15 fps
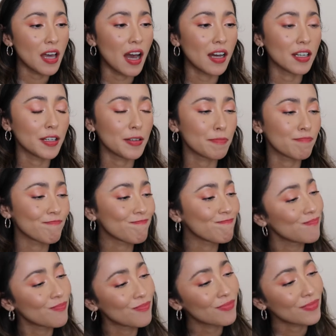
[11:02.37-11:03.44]
um,
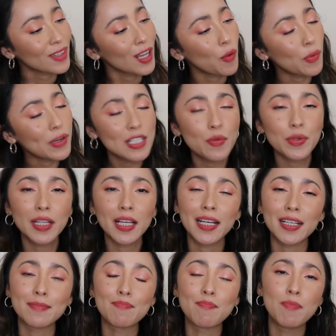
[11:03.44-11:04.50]
I want to say with like
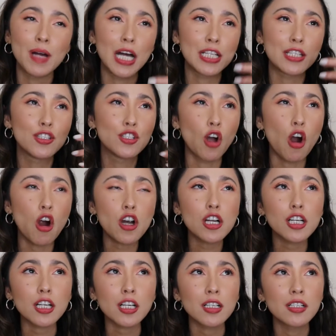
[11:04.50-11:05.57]
a, a
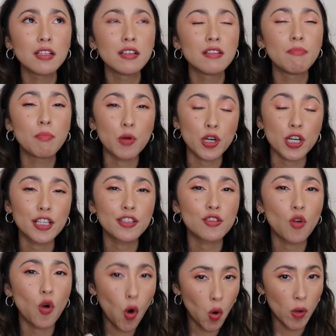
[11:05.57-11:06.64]
dark burnt
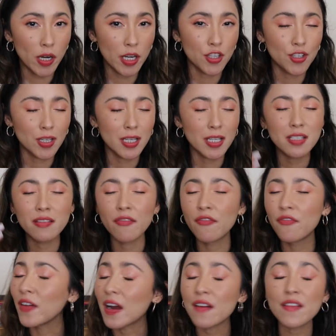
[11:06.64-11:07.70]
orange. It is
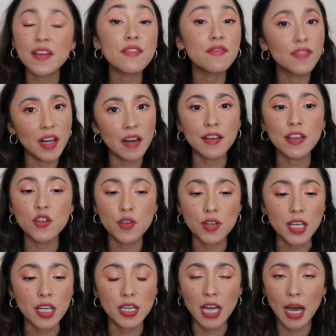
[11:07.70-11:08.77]
very, very
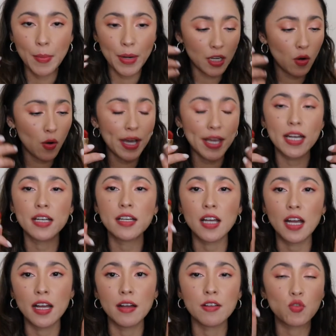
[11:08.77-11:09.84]
unique. I'm going to go ahead and
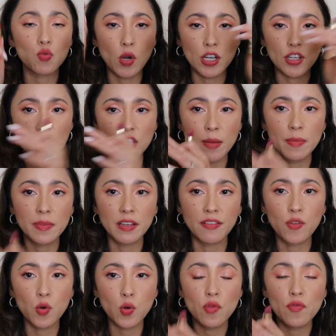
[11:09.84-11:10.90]
uh, swatch them, the
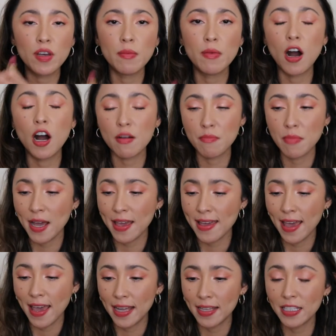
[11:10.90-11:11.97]
four of them, on my
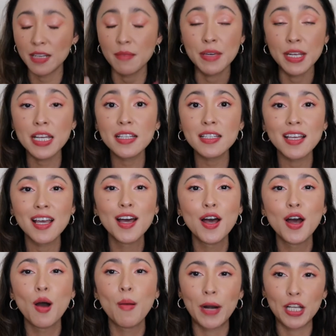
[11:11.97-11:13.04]
hand in a minute.
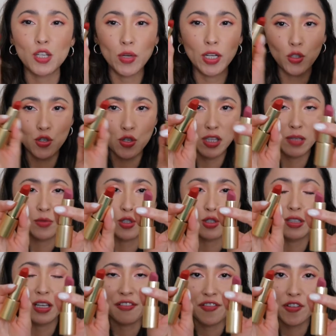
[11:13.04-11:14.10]
But I just wanted to show them to you
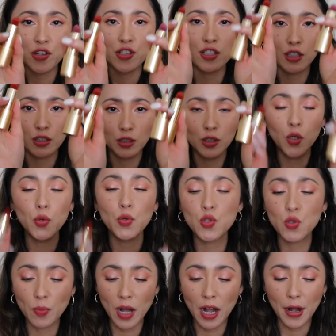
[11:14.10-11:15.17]
like first
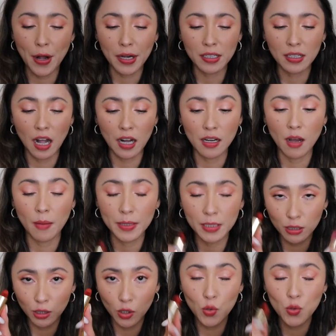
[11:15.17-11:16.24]
close, uh, an up and
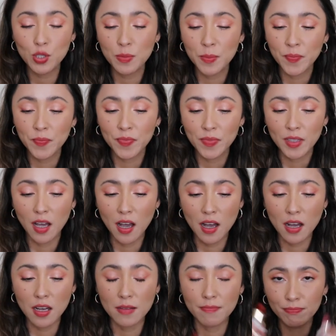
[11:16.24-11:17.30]
close
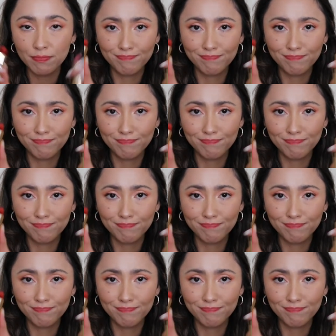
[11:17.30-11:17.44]
uh,